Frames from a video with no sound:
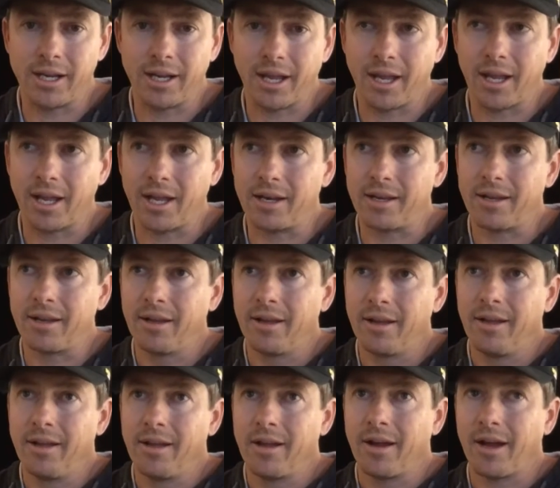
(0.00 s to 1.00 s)
and
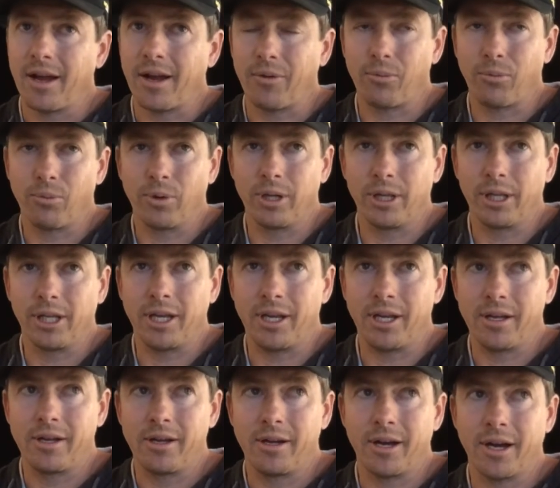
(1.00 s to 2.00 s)
I
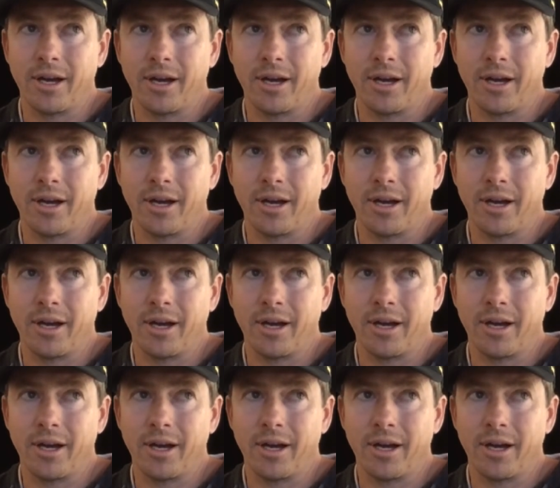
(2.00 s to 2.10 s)
really